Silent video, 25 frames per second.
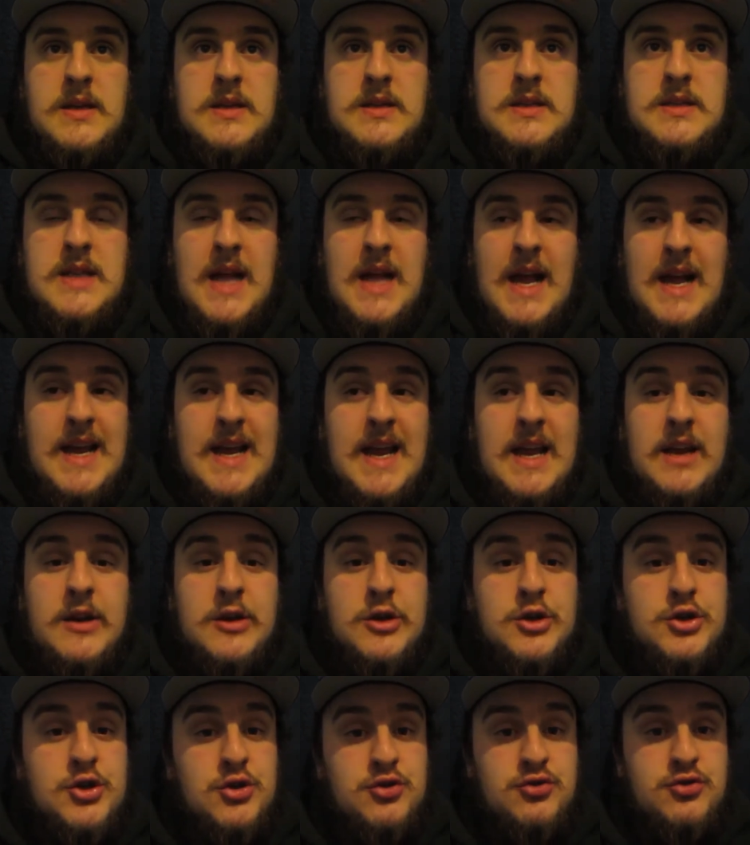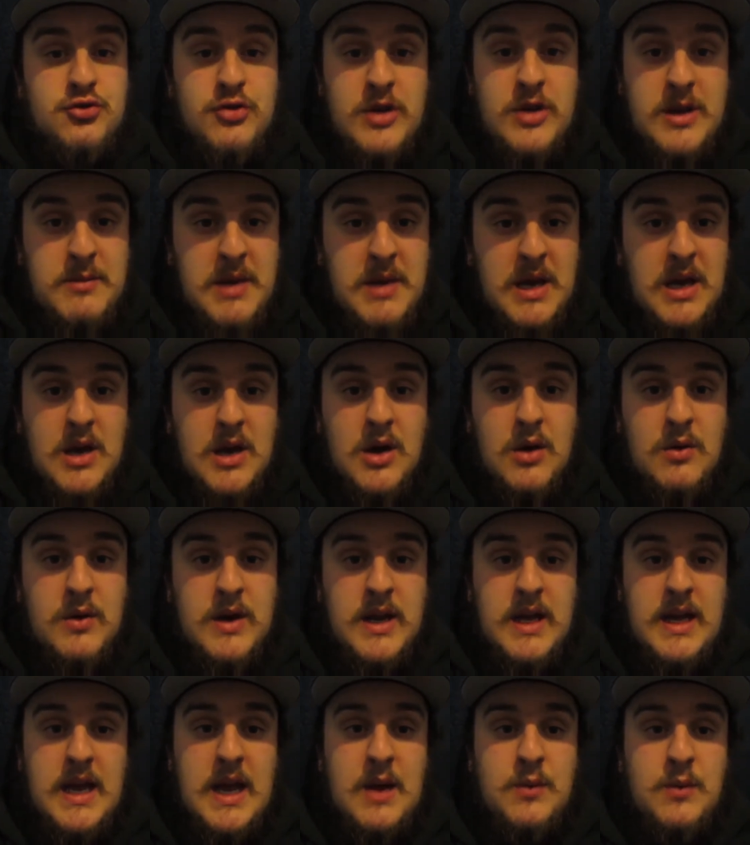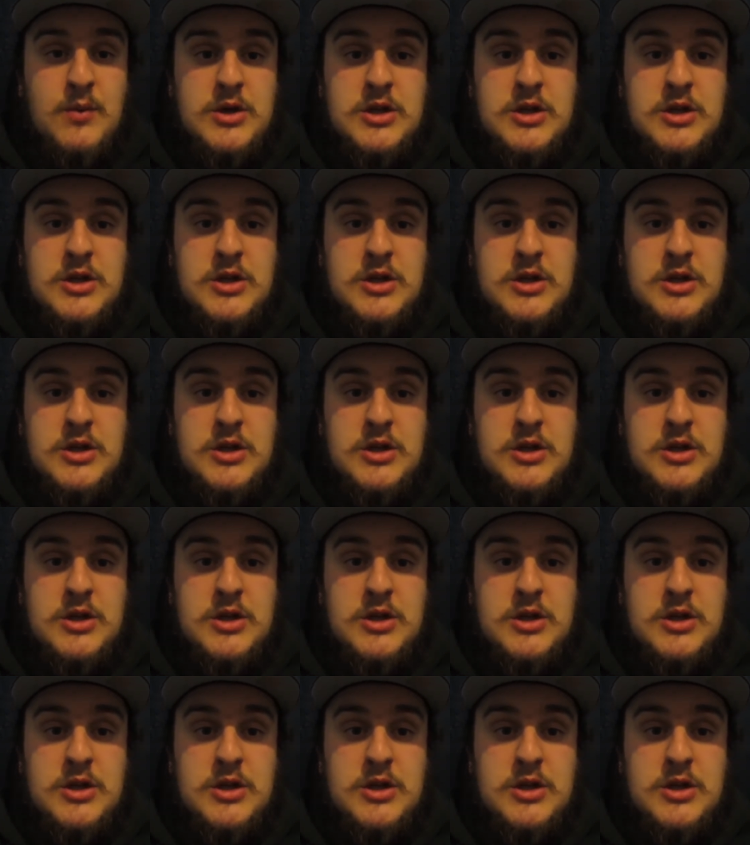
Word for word: start getting the streaming going again,